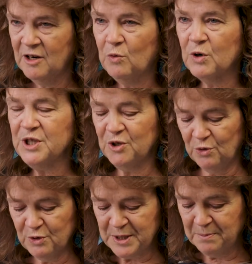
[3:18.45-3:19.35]
What an
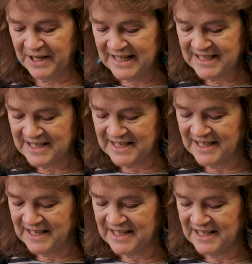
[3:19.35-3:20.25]
awesome place this is.